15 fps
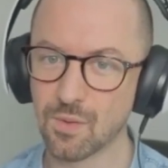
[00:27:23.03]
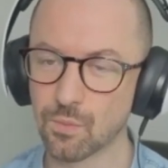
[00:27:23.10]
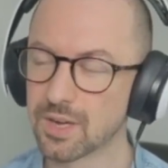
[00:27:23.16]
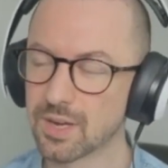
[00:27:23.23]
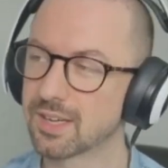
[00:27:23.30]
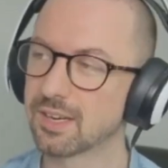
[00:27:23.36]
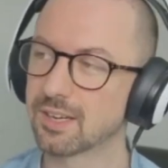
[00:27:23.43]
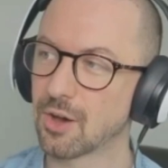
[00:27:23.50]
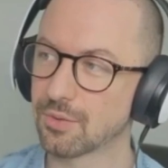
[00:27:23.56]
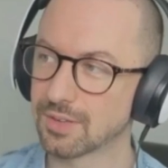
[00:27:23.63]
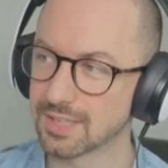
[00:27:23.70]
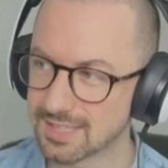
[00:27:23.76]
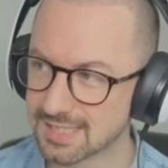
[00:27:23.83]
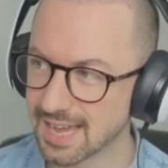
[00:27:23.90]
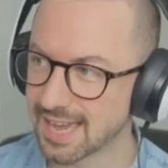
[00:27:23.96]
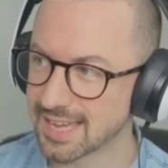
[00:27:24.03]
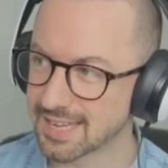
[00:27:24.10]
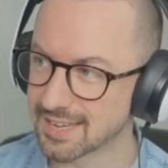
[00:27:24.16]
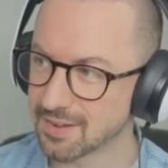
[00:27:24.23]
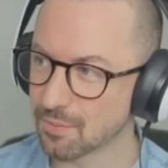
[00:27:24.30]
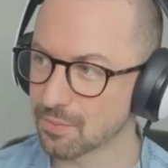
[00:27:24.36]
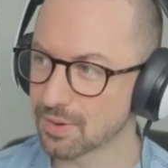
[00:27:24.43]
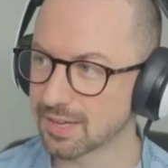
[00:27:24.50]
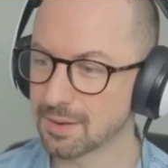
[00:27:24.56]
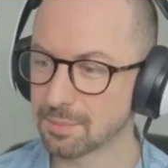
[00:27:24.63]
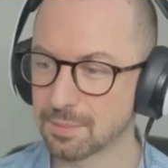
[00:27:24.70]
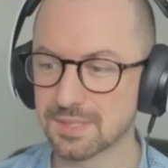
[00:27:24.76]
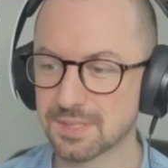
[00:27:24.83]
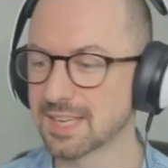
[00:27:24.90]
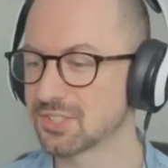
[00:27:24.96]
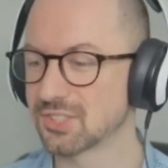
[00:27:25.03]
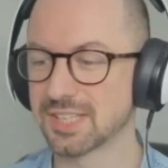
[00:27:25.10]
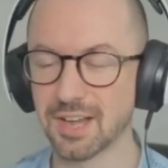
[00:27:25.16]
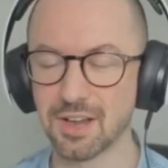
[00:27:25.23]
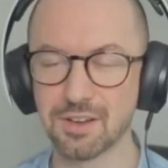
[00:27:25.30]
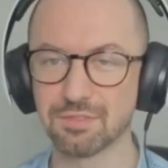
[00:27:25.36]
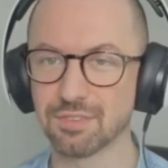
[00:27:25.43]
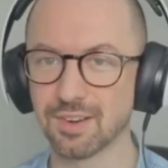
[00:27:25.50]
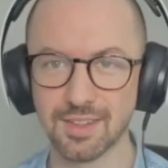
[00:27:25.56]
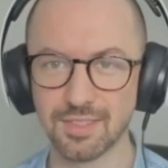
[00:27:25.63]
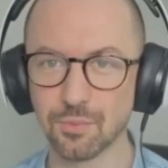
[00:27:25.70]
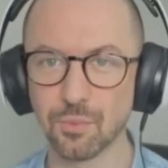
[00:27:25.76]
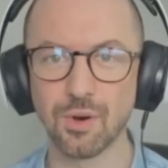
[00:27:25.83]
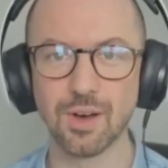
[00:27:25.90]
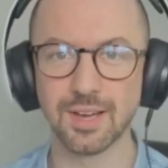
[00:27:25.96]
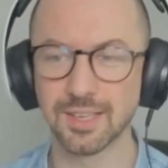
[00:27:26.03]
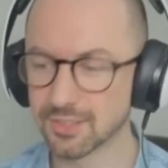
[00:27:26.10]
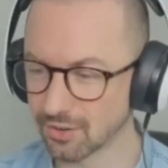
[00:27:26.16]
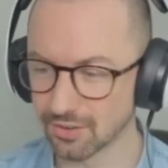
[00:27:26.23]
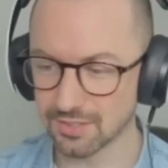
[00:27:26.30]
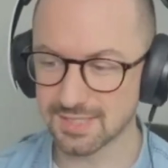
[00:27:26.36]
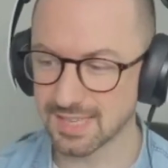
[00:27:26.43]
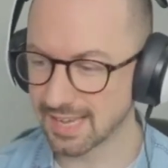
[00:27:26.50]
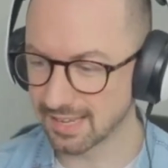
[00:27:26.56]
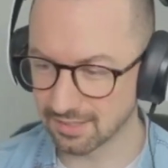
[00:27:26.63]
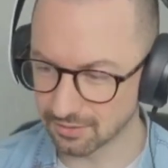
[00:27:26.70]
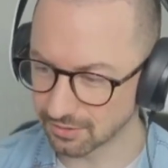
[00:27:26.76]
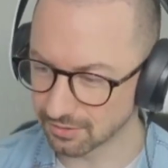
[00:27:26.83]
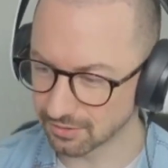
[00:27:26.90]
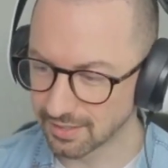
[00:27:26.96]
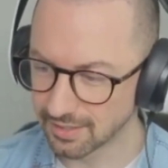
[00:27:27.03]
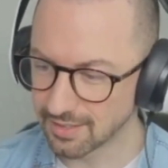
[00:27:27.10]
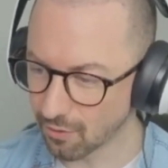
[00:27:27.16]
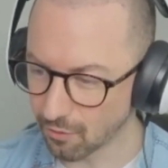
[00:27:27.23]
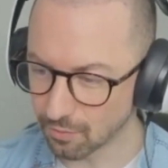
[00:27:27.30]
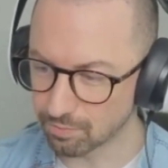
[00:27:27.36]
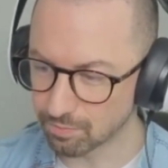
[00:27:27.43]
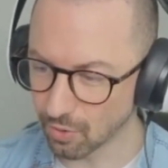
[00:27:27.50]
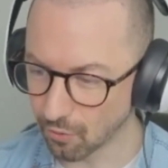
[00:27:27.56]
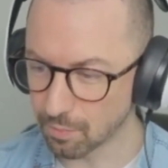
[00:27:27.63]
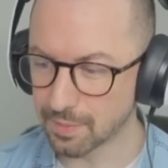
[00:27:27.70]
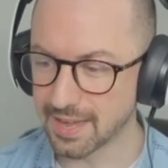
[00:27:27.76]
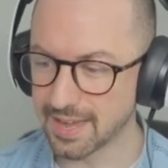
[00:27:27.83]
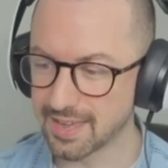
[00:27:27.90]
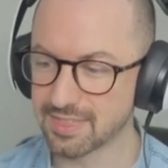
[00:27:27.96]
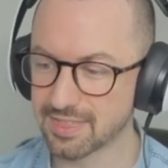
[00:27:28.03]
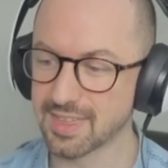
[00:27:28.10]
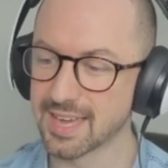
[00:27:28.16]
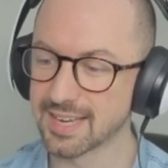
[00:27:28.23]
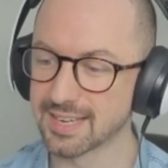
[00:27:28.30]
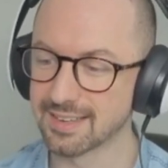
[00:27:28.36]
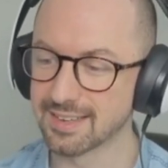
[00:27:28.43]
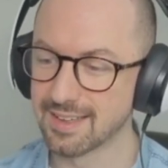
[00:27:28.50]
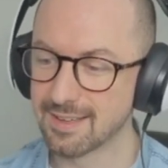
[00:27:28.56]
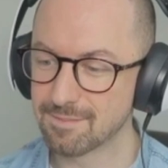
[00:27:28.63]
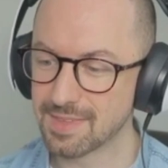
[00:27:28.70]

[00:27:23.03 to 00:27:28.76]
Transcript: we're going to go on the date, we're going to potentially go for like the wine cocktail or or or beer thing,